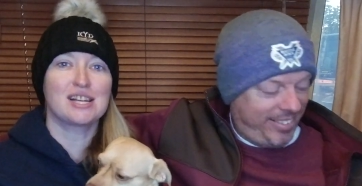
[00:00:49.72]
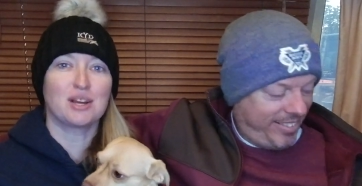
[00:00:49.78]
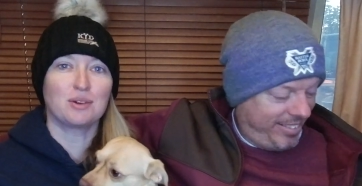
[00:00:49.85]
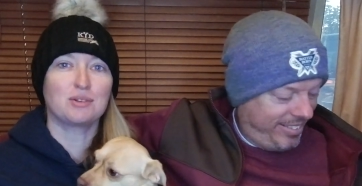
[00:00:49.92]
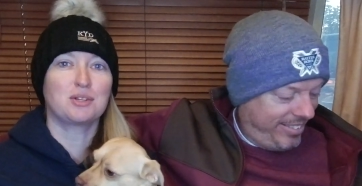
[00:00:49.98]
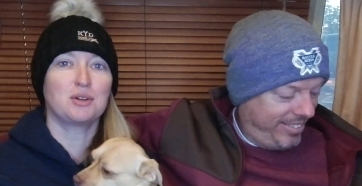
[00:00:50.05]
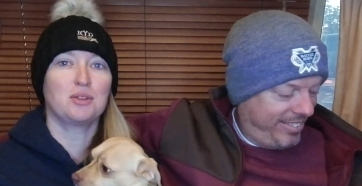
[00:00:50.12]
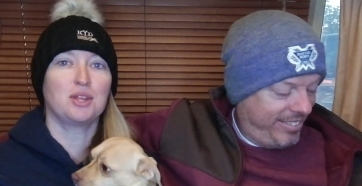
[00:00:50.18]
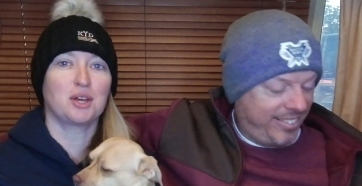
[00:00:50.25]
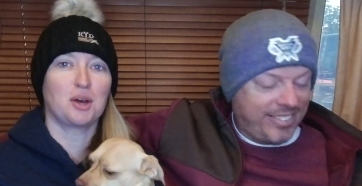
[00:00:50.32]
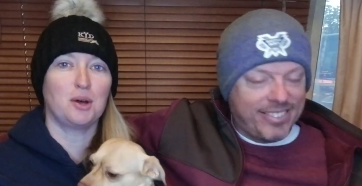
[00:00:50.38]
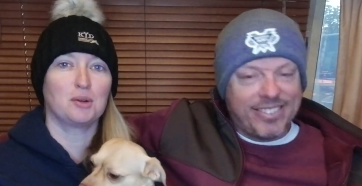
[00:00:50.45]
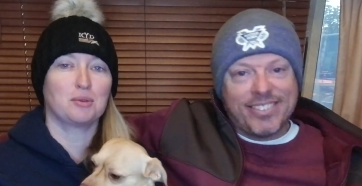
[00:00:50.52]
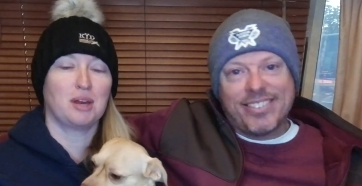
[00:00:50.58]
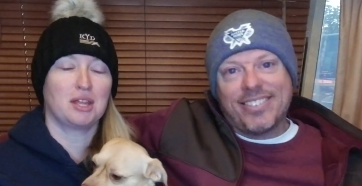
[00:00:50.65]
Speaker 1: I don't do the
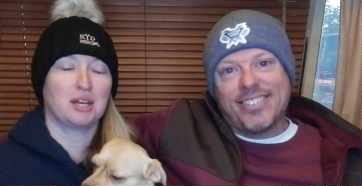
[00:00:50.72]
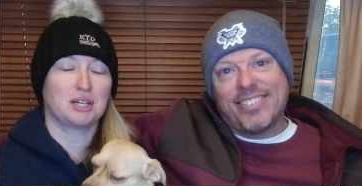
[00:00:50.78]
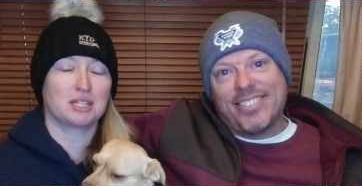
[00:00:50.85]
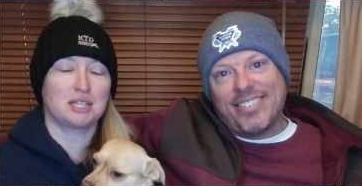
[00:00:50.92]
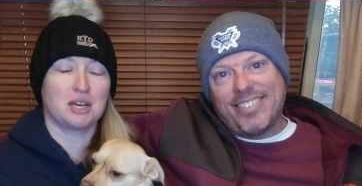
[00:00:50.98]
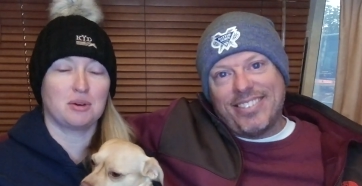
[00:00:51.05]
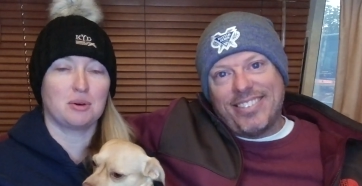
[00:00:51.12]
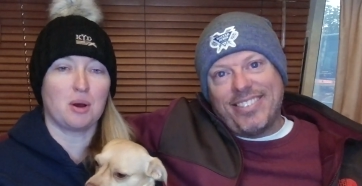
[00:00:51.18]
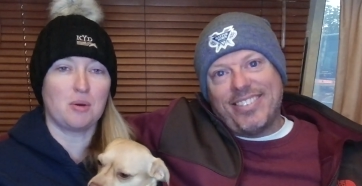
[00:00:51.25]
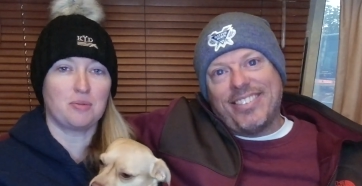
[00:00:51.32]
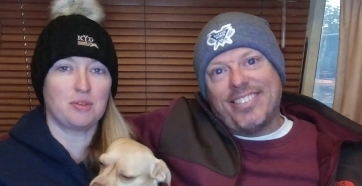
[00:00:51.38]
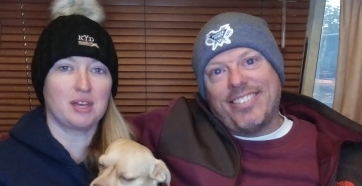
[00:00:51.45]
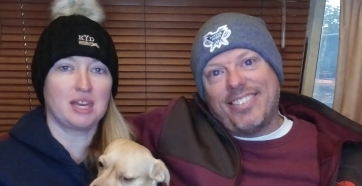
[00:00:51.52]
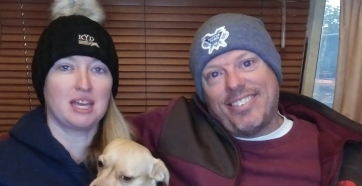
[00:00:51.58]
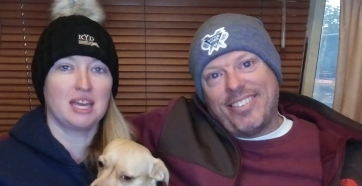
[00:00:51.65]
cold weather, so
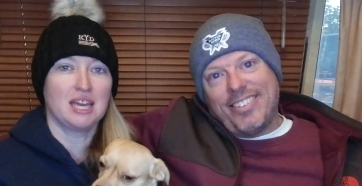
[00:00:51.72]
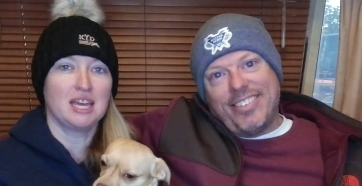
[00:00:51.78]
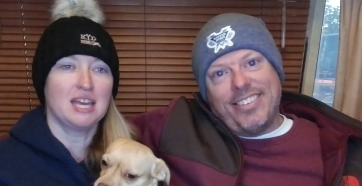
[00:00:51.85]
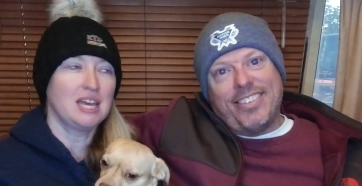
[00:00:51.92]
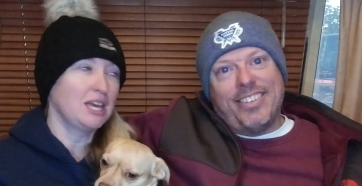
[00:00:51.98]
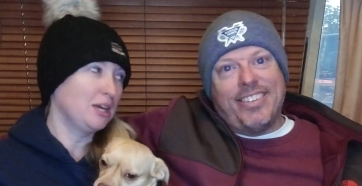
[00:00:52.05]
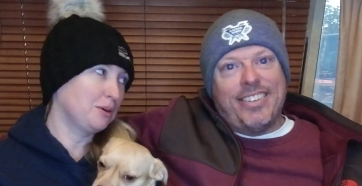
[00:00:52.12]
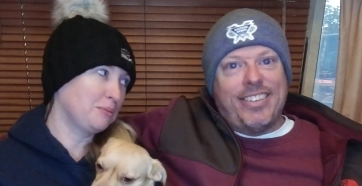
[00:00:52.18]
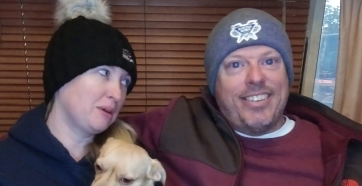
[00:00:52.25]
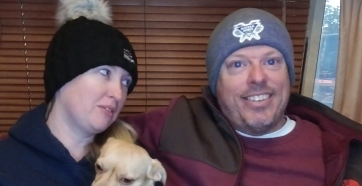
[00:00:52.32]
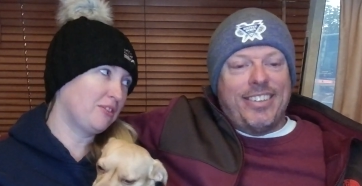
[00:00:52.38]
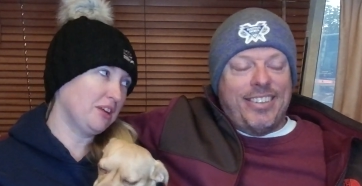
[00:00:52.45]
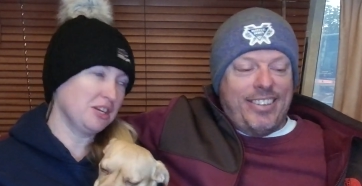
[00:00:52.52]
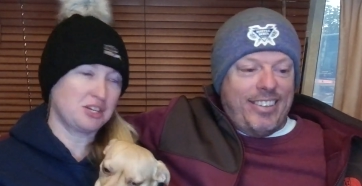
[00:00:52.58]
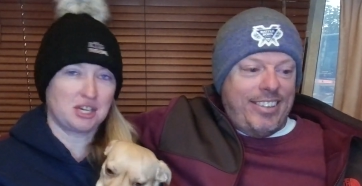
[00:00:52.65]
hopefully He'll be
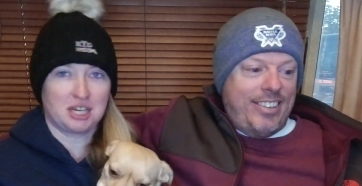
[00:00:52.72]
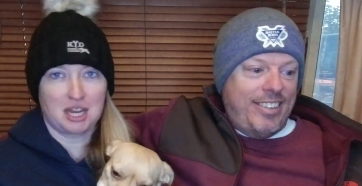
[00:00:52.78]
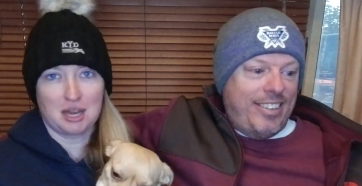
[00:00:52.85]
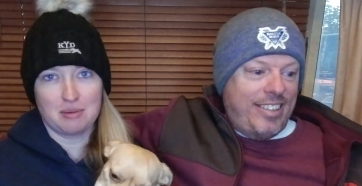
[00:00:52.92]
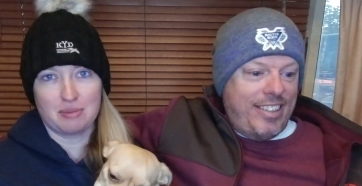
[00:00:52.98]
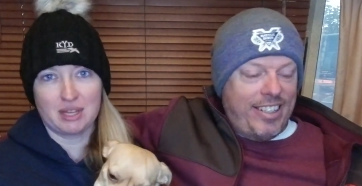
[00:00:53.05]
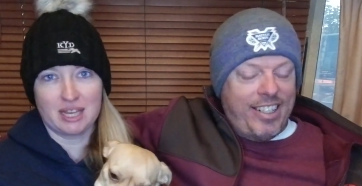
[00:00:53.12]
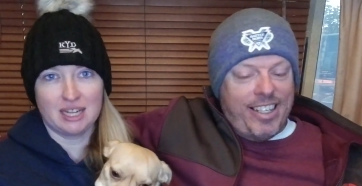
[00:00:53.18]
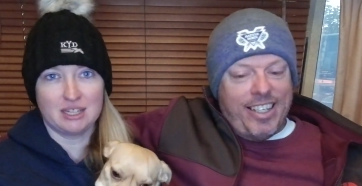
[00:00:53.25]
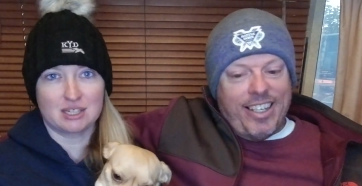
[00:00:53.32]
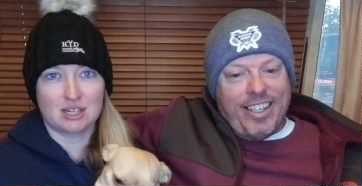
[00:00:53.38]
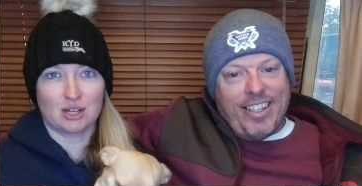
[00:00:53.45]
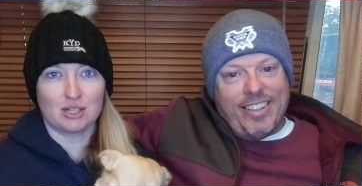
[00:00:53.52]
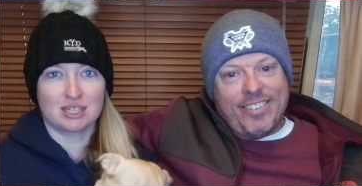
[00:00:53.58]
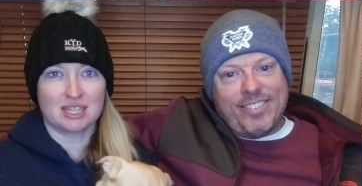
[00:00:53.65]
finishing up the yeah.
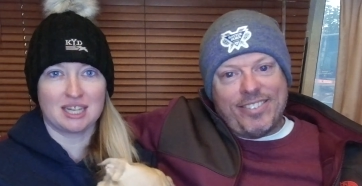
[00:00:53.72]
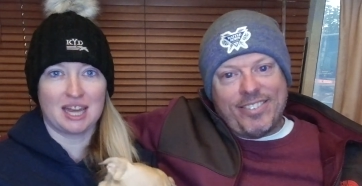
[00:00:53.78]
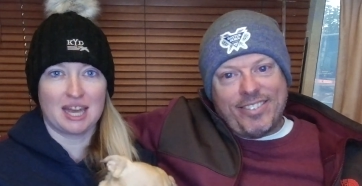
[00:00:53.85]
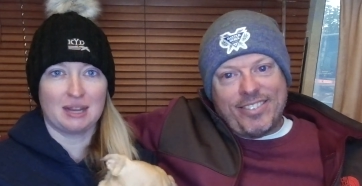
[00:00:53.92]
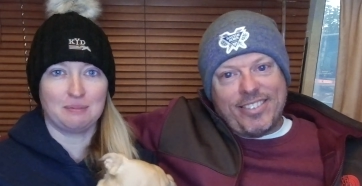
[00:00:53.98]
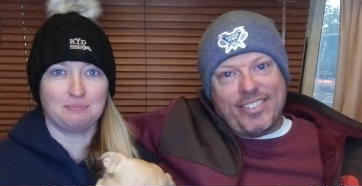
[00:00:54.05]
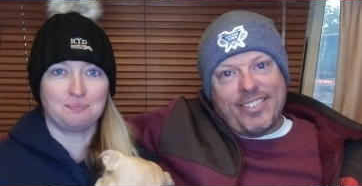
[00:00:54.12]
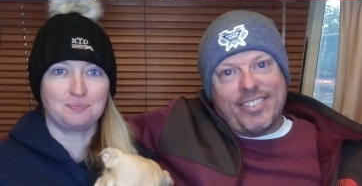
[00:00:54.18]
install today.